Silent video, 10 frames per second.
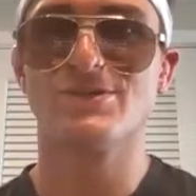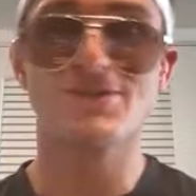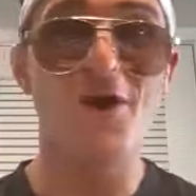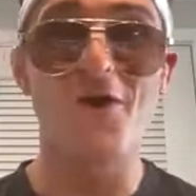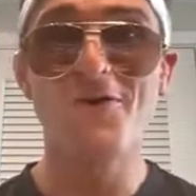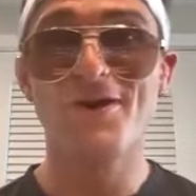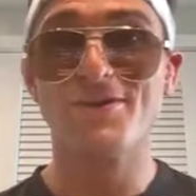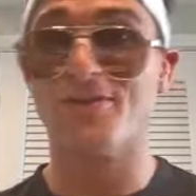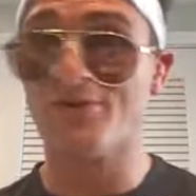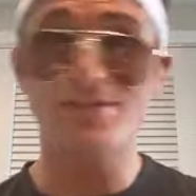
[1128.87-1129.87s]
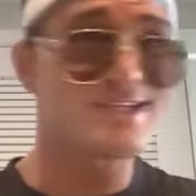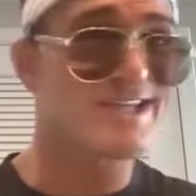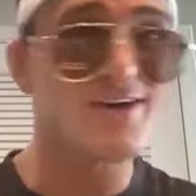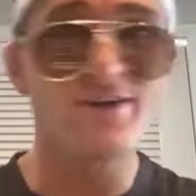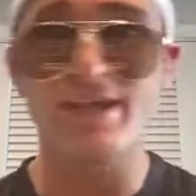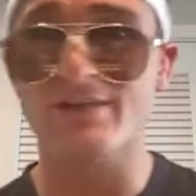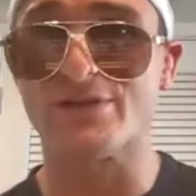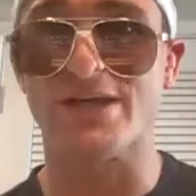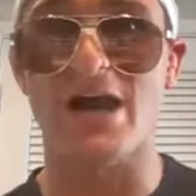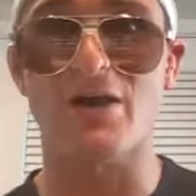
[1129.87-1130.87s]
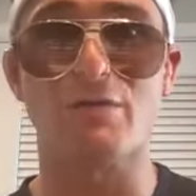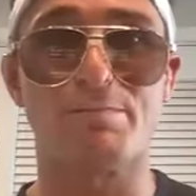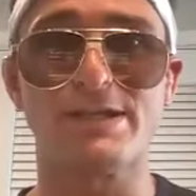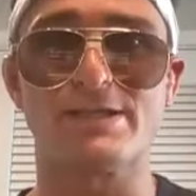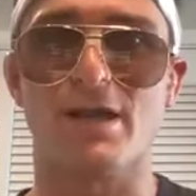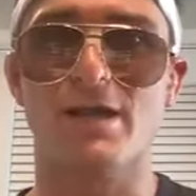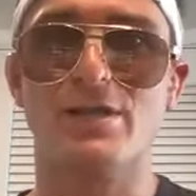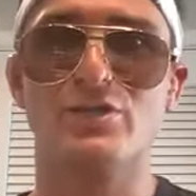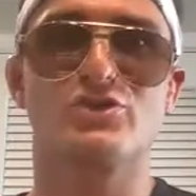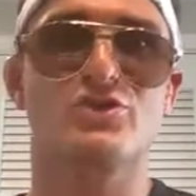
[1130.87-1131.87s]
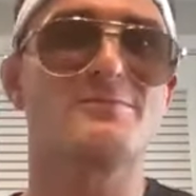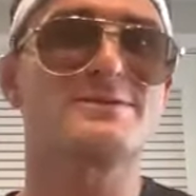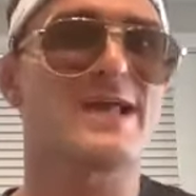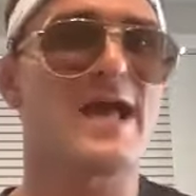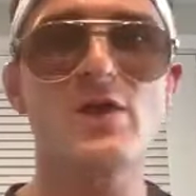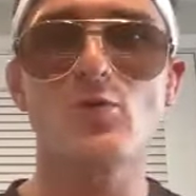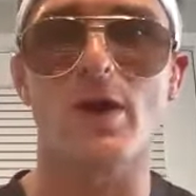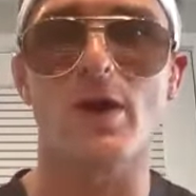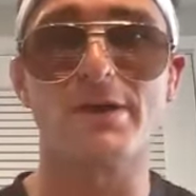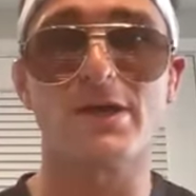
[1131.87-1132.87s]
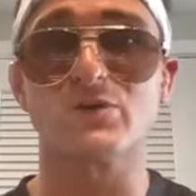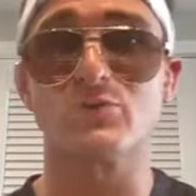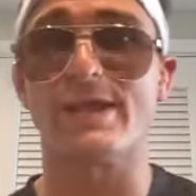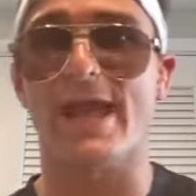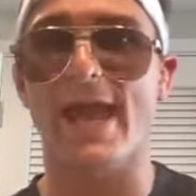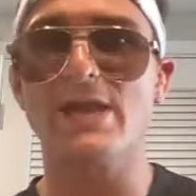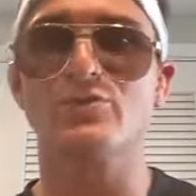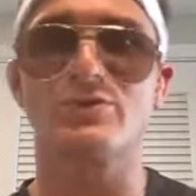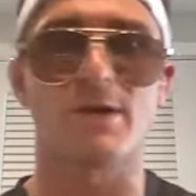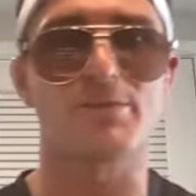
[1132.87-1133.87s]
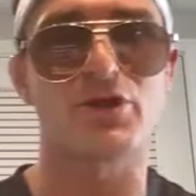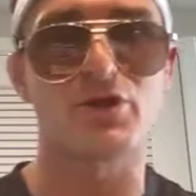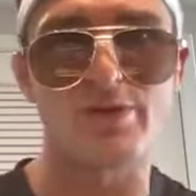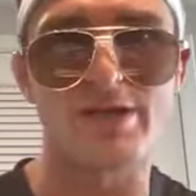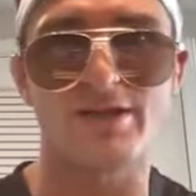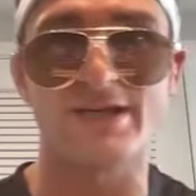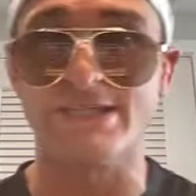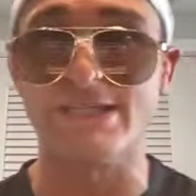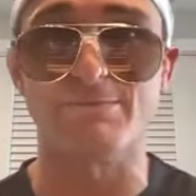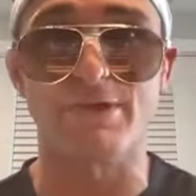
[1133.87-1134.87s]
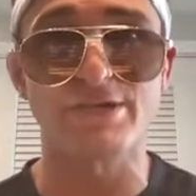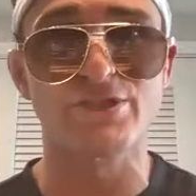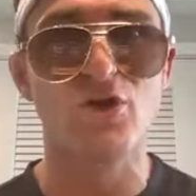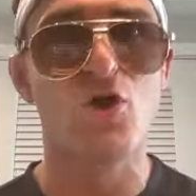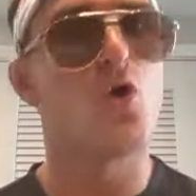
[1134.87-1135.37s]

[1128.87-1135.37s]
So the versatility of Chicago pizza trumps anywhere because we can do something unique like deep dish,